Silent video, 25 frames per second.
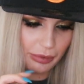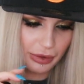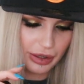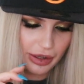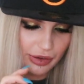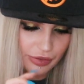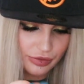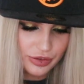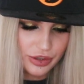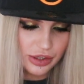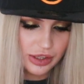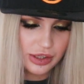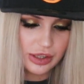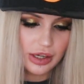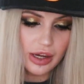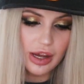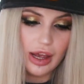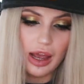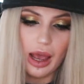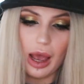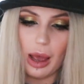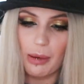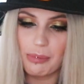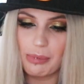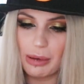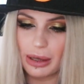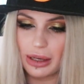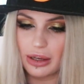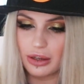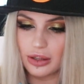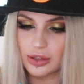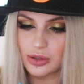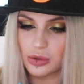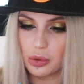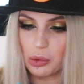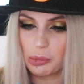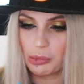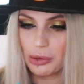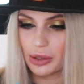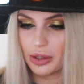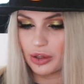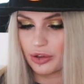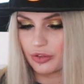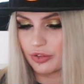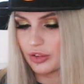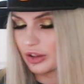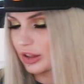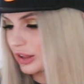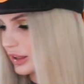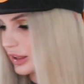We have just a big assortment of